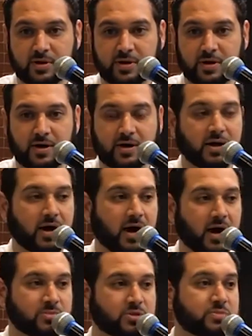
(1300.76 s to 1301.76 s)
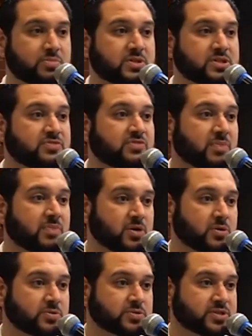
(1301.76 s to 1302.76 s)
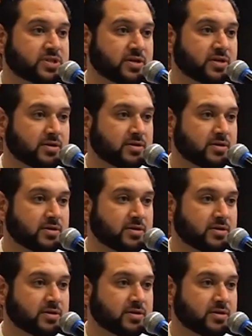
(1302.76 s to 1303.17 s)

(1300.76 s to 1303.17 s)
I'm too busy for my own son.